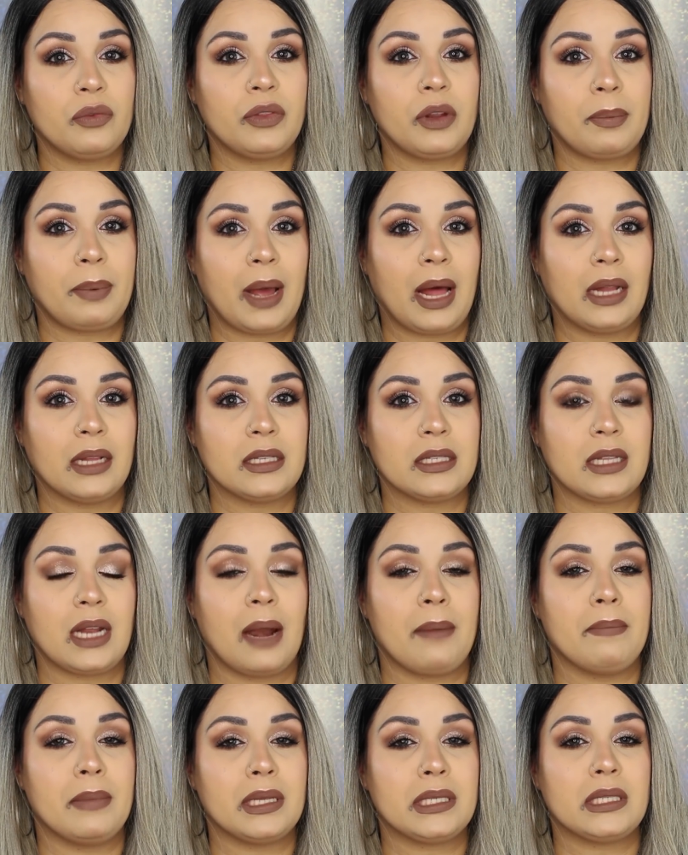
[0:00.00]
of their palettes that
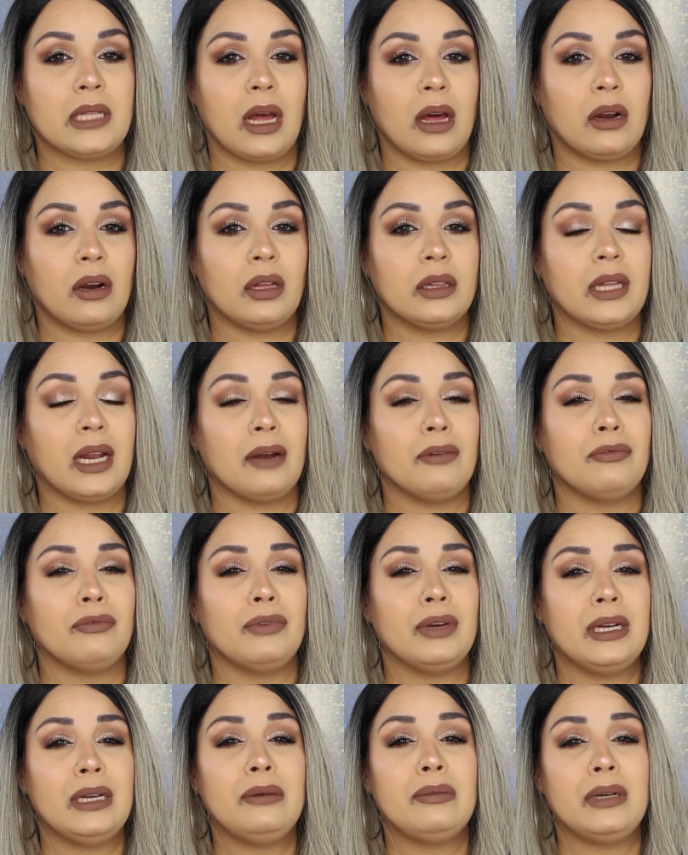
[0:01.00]
I missed out on that I
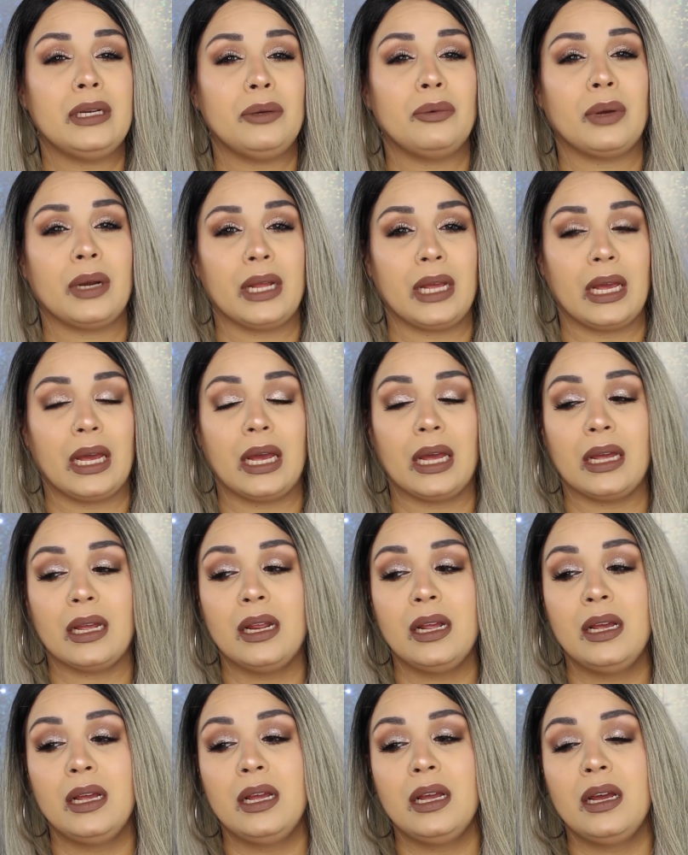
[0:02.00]
really, really want to get
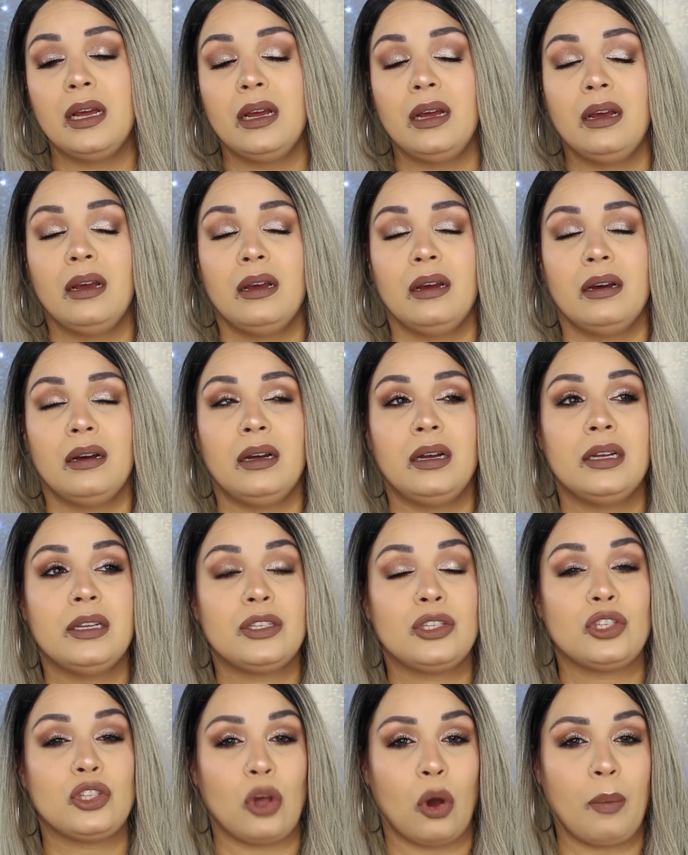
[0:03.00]

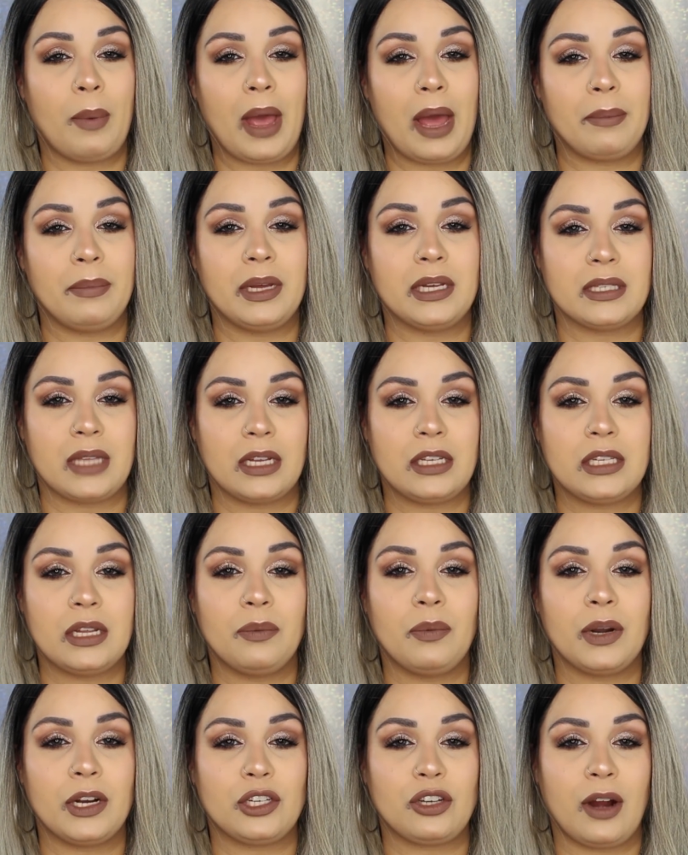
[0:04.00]
so bad. Because I did
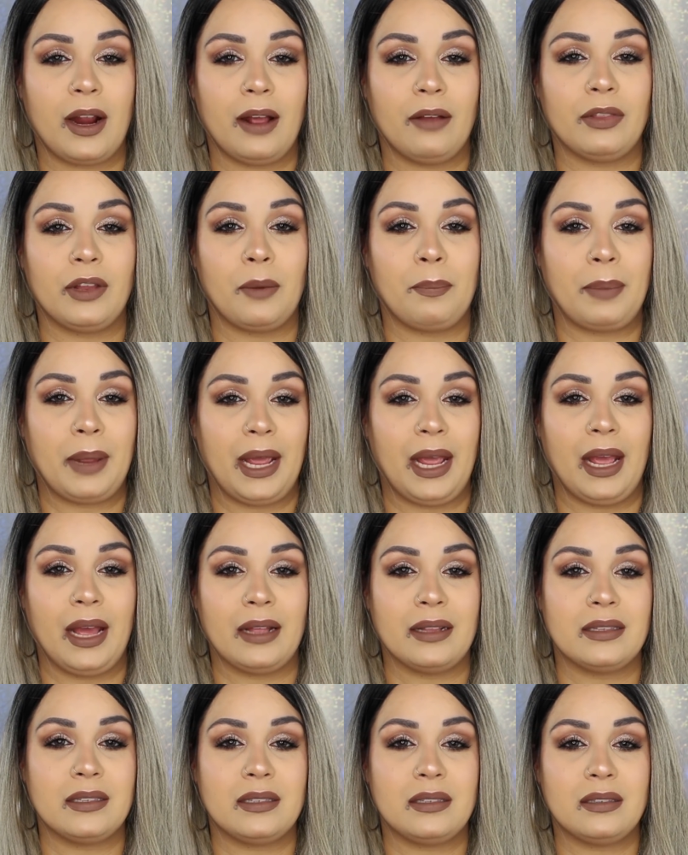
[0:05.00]
want to try out their
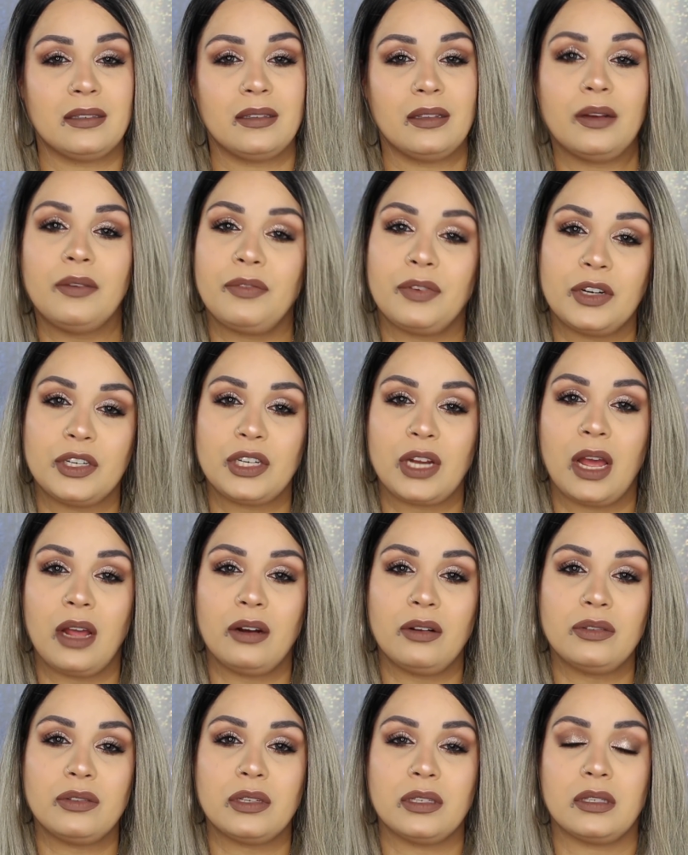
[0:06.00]
pans for
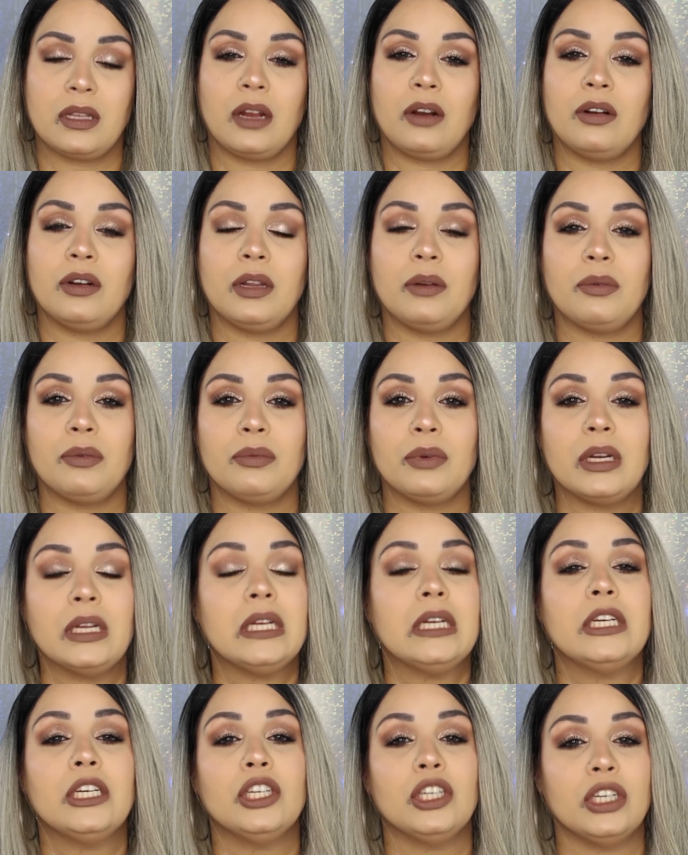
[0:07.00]
shadows. Because I heard they were
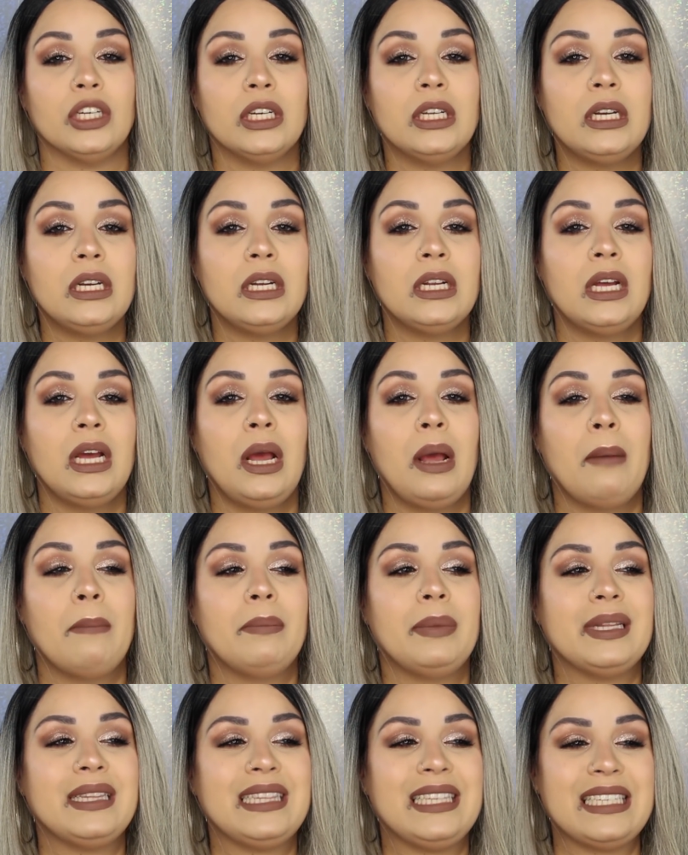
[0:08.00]
really good.
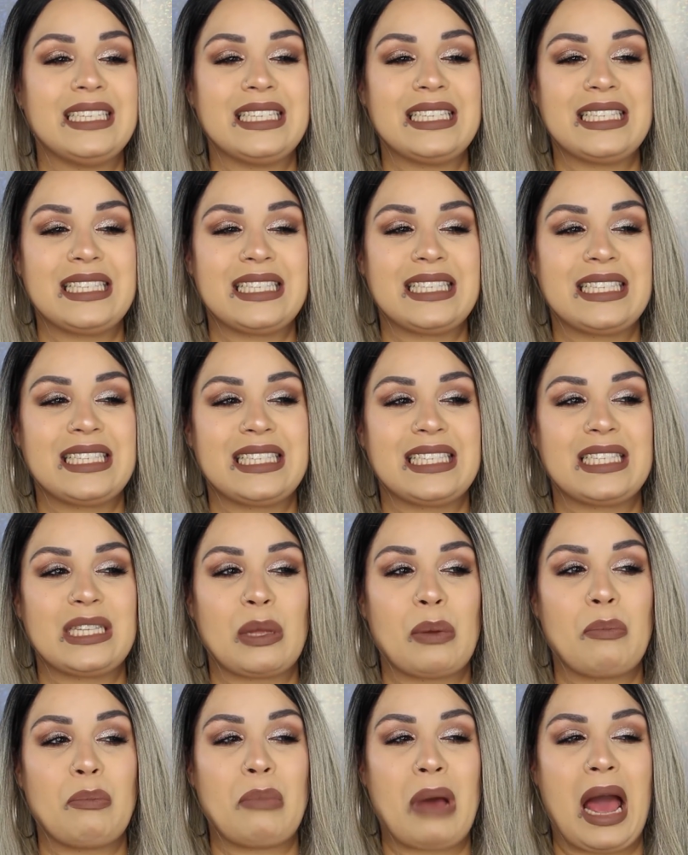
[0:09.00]
But this
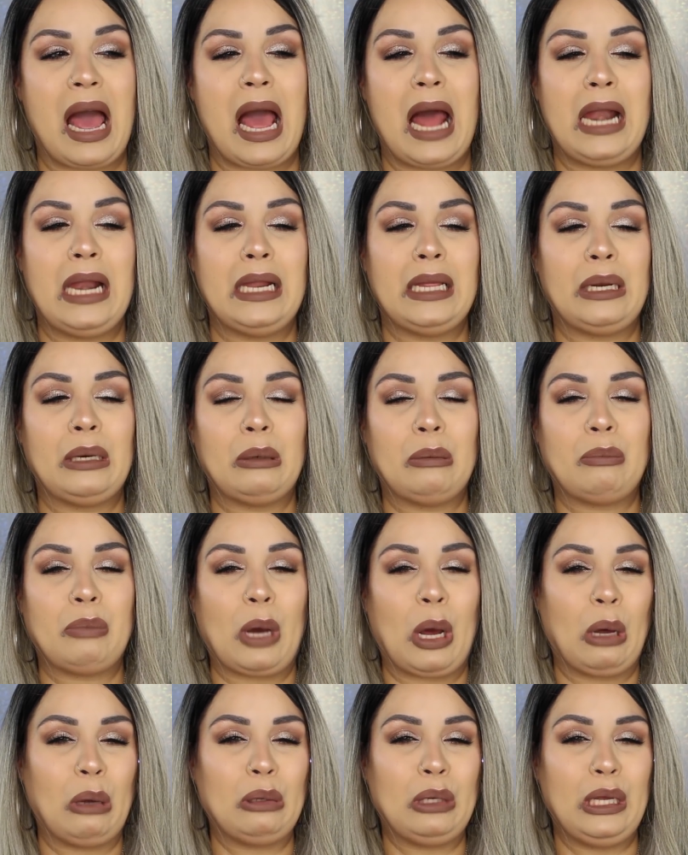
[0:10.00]
My Little
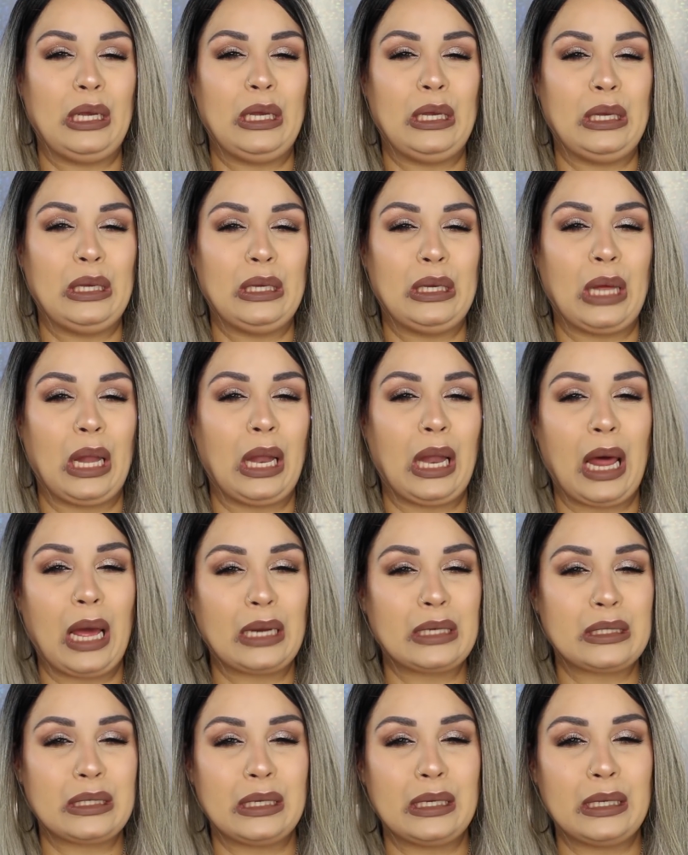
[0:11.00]
Pony
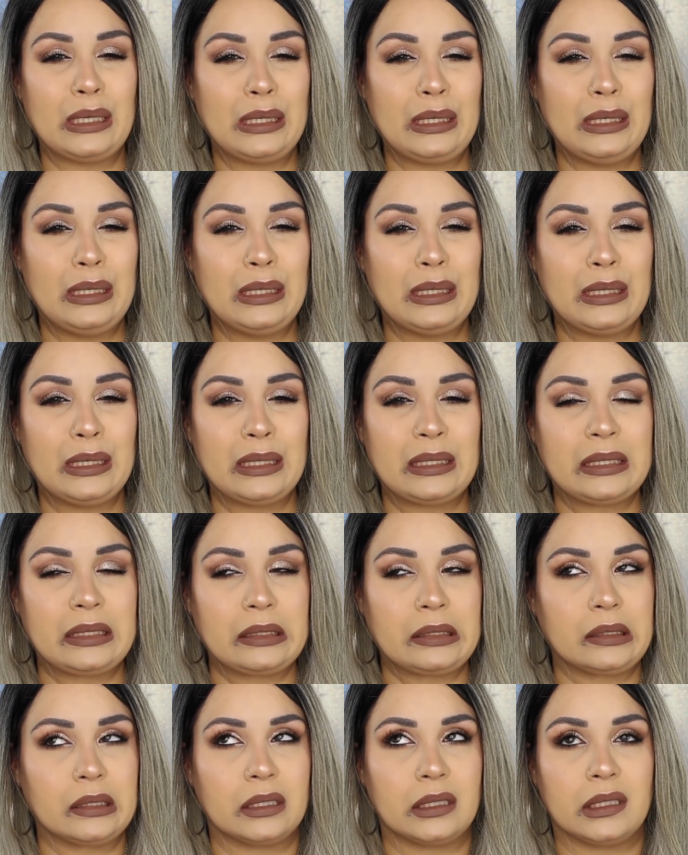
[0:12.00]
collection.
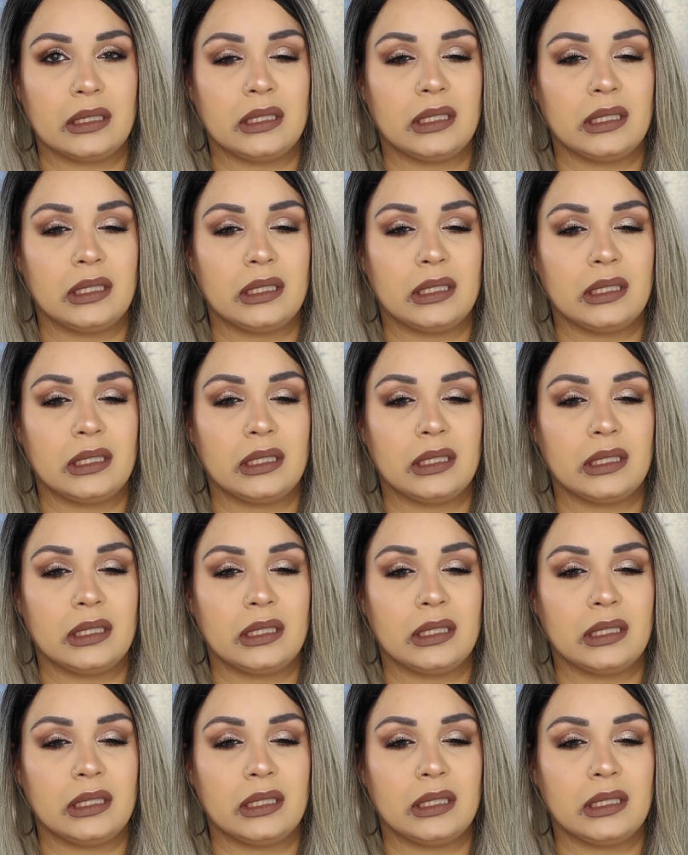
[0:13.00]
Ugh.